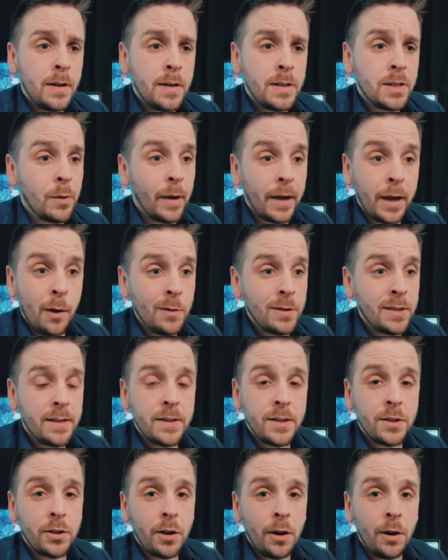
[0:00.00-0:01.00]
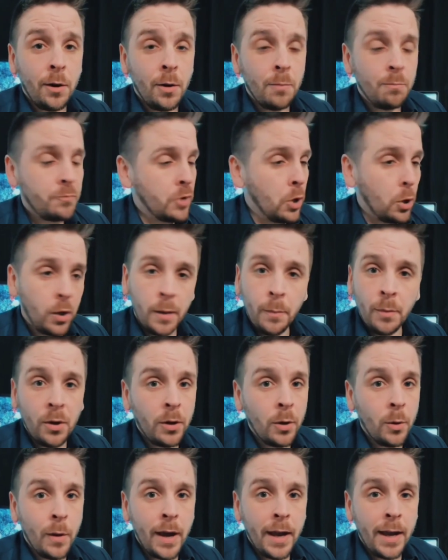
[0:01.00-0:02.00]
So I go and see the show, I'm totally
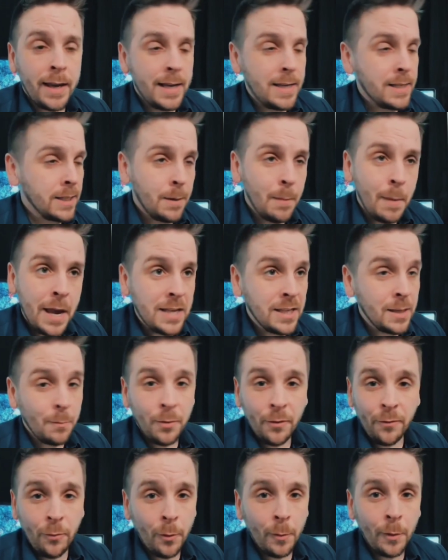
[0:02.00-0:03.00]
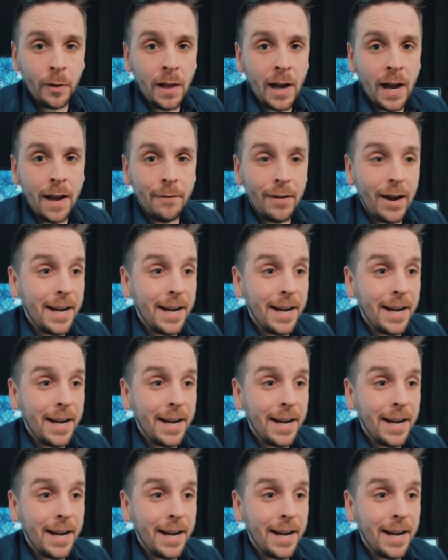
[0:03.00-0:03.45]
blown away. He's an amazing performer live.